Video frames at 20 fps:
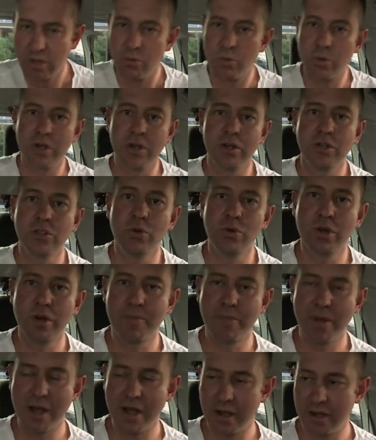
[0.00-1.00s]
we're going to talk
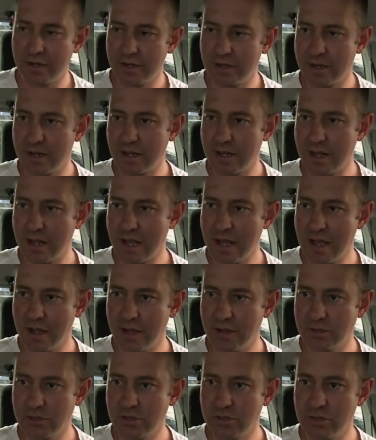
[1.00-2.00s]
about
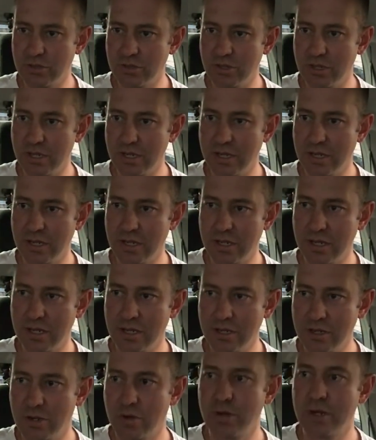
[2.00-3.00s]
how to
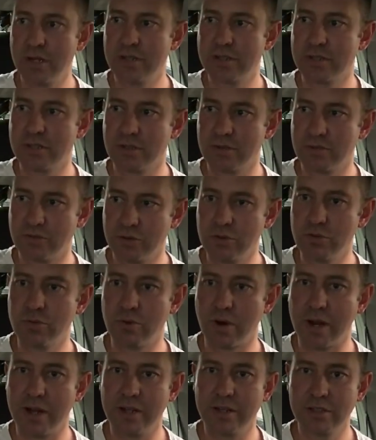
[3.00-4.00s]
increase the fuel
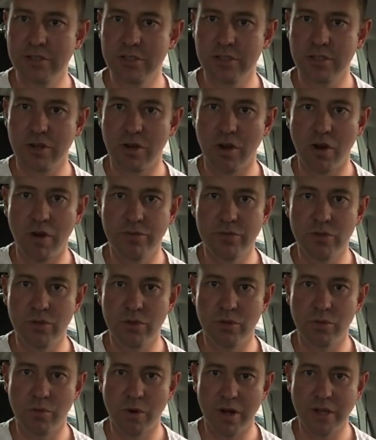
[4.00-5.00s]
range of
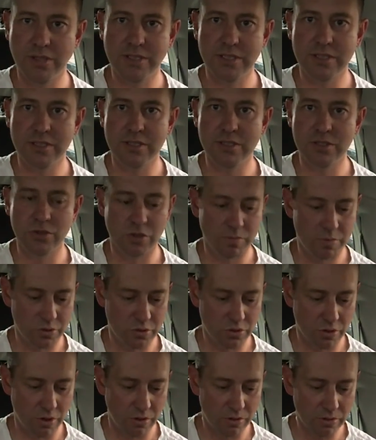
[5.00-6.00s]
your Y62
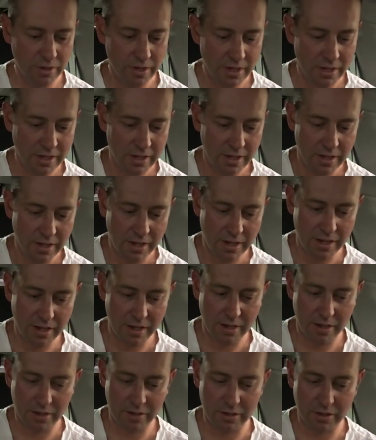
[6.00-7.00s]
Patrol.
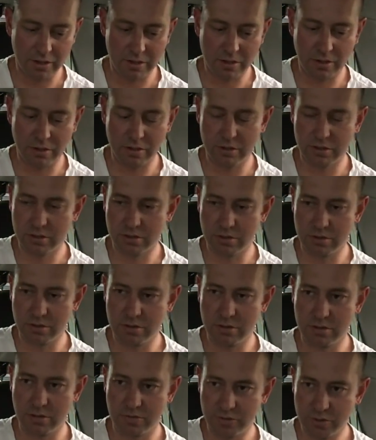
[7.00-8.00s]
I'm going to go
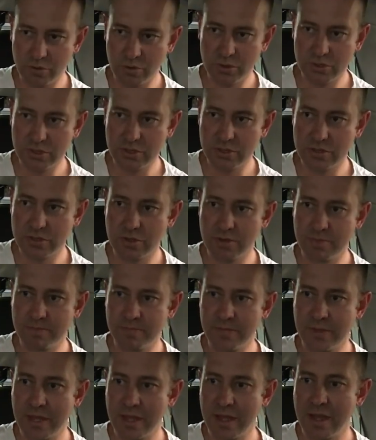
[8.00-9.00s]
through the fuel
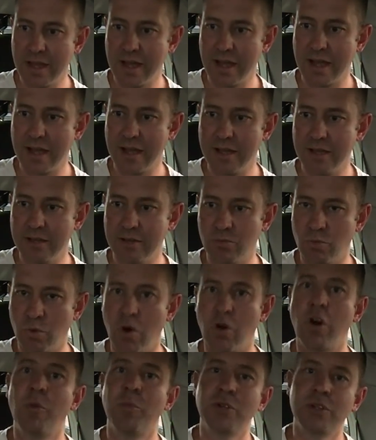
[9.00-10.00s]
system and
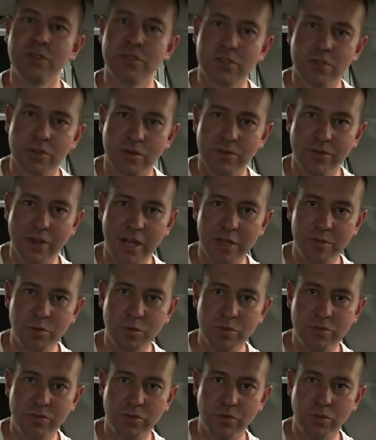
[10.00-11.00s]
what options are
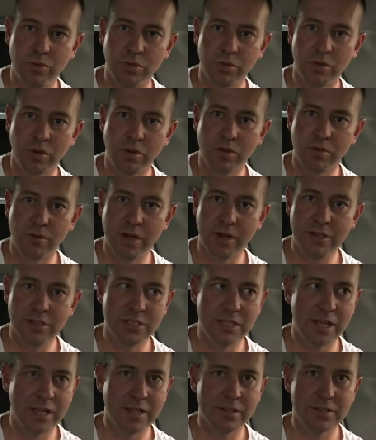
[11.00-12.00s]
available for long range
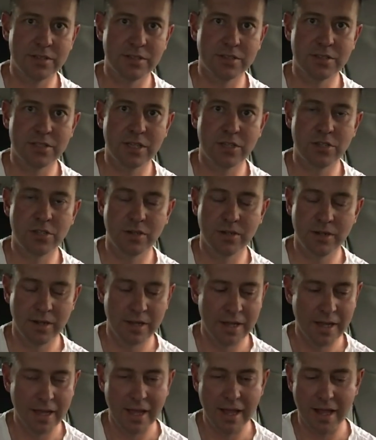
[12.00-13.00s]
tanks, etc.
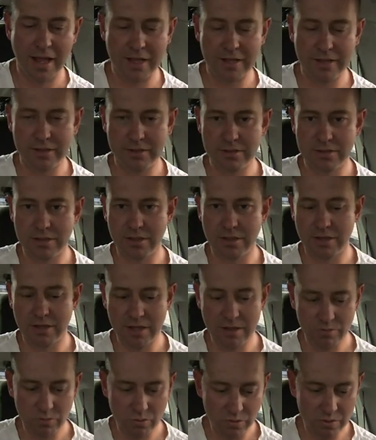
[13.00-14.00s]
And
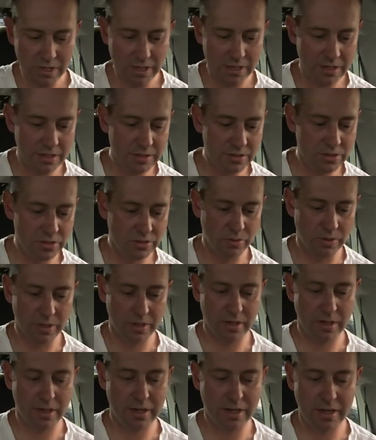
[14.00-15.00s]
then we'll get into it.
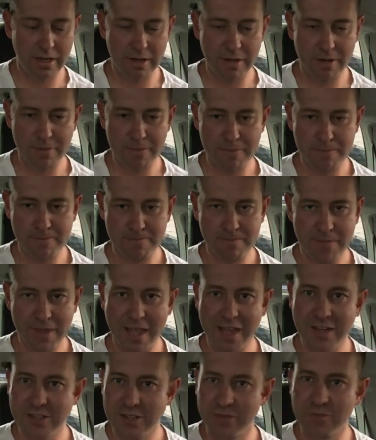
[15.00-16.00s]

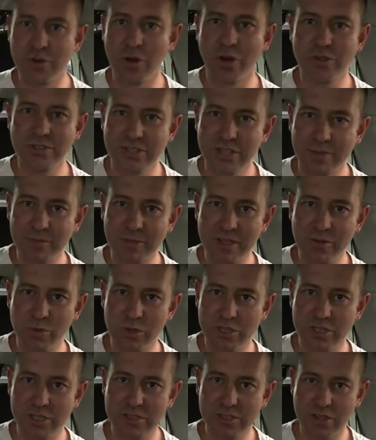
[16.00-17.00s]
Actually, I've got something
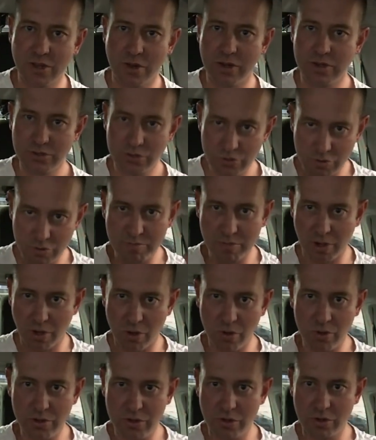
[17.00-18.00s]
which is going to
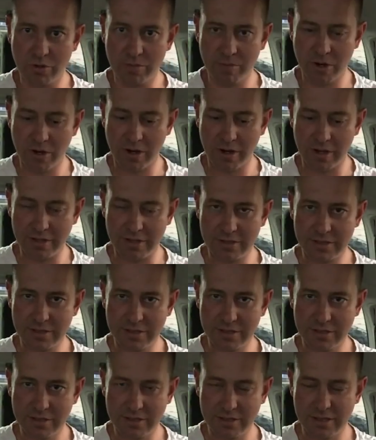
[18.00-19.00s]
blow your mind.
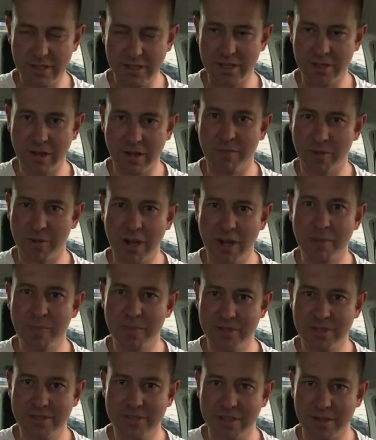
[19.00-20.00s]
Yeah, I'm
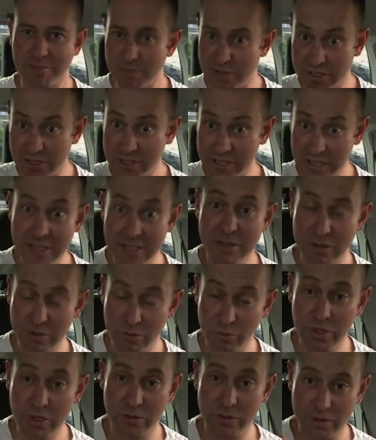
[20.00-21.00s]
hyping this up, but it
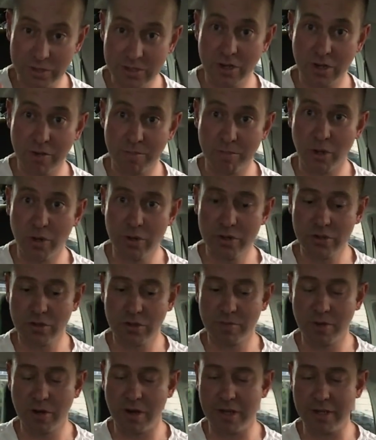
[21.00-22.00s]
will. It's going to blow
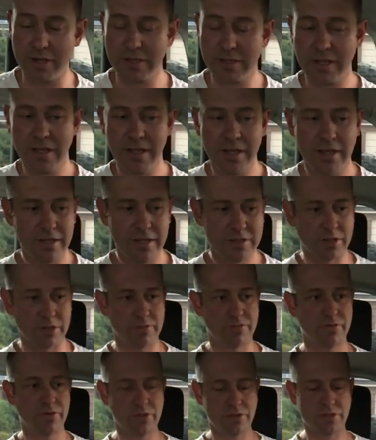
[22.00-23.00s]
your mind. So
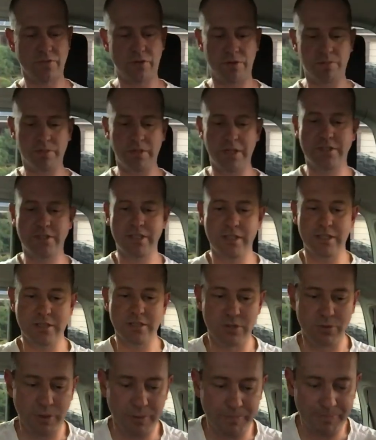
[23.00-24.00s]
first of all, let's get
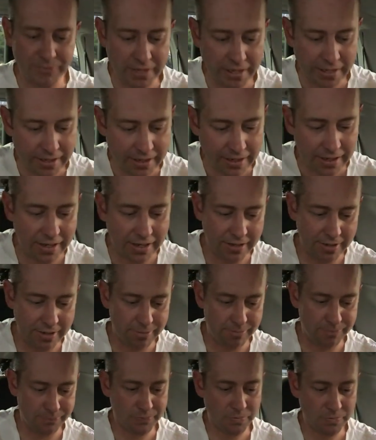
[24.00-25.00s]
into
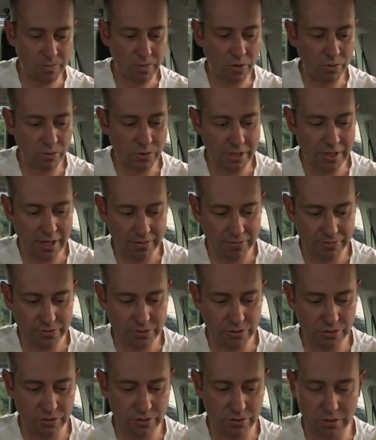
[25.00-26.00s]
it. We have
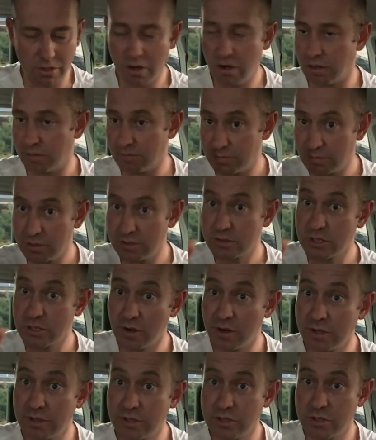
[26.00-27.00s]
to,
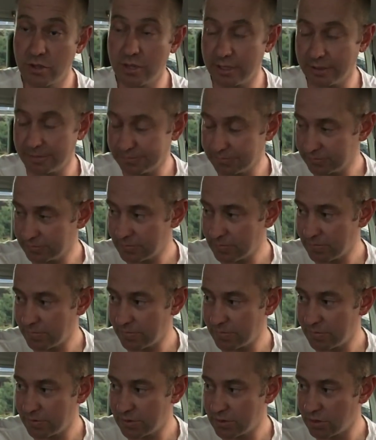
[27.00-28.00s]
tonight's drink.
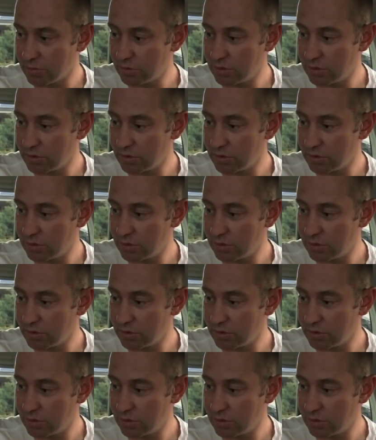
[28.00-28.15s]
So